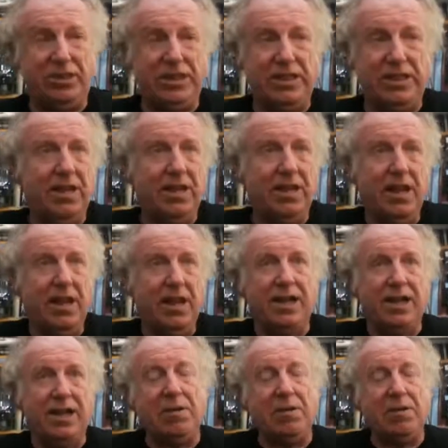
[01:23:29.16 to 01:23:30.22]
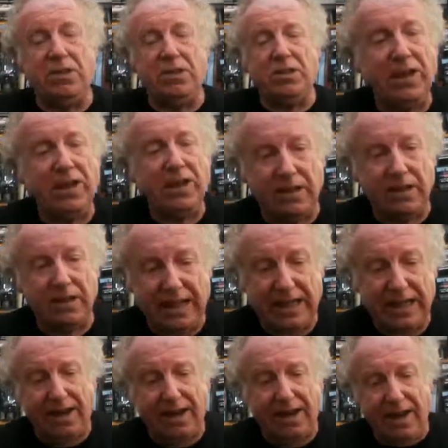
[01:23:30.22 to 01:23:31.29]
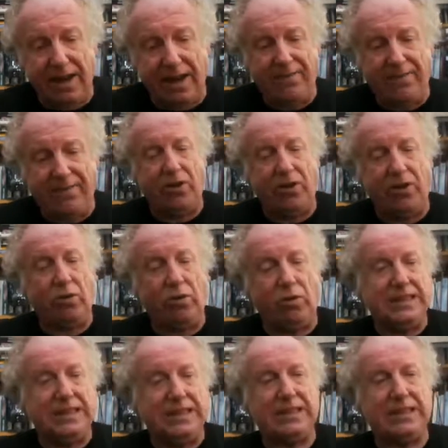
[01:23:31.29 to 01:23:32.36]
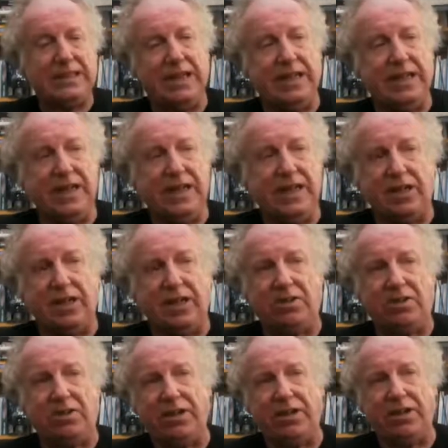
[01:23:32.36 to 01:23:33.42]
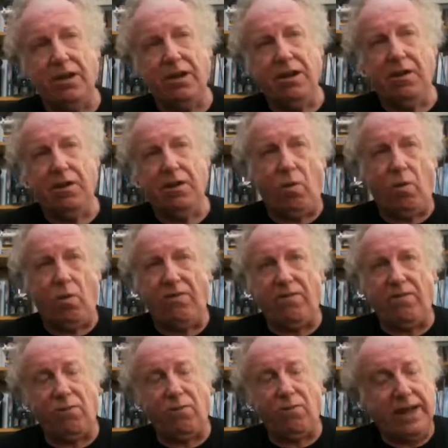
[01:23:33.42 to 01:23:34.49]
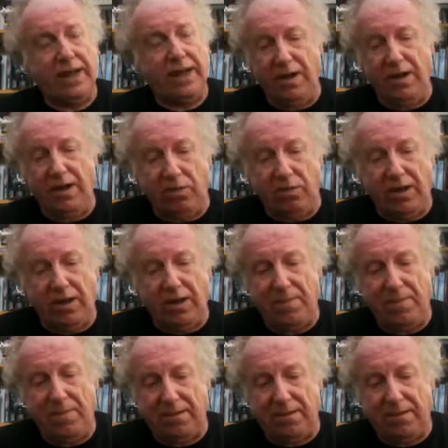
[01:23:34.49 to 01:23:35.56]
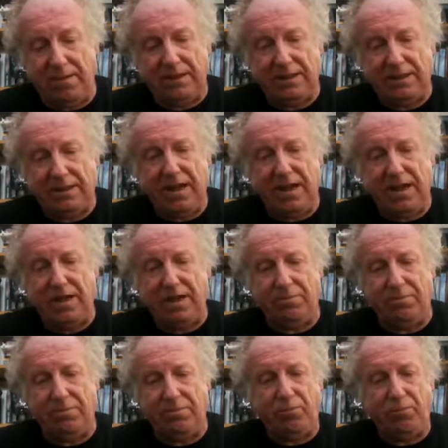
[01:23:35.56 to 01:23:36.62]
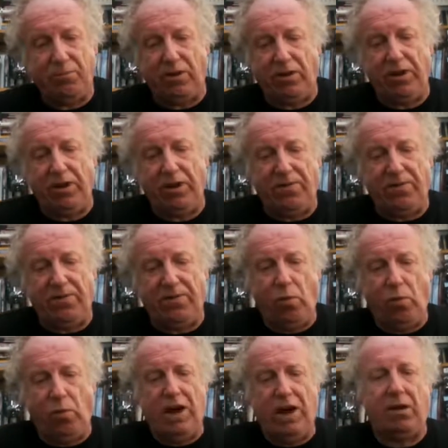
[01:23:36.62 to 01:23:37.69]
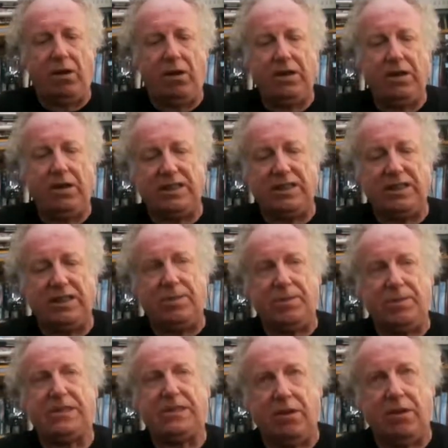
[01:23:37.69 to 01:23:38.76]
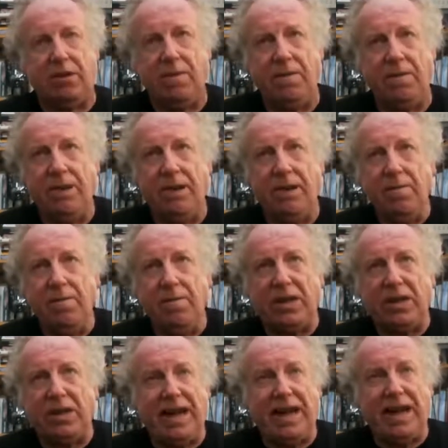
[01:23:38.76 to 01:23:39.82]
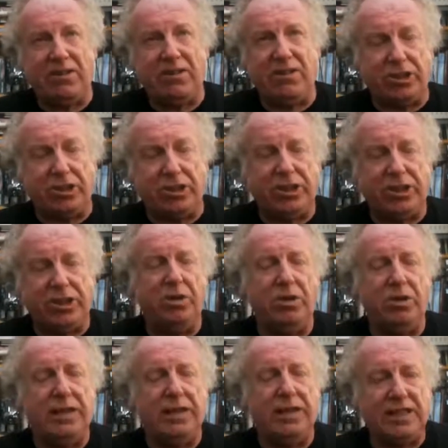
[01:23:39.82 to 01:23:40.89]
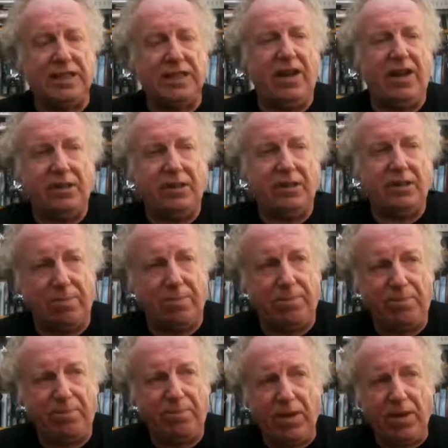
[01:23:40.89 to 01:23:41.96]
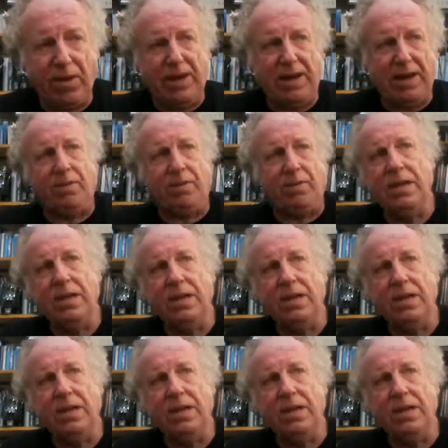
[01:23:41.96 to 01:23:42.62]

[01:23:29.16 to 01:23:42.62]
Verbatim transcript: It's, it's much more difficult to get that level of an audience in this country, or what I know in, in America, uh, we've, we've got the U F O wacko lot and conspiracy lot, but to have such a tuned in, civilized lot of people,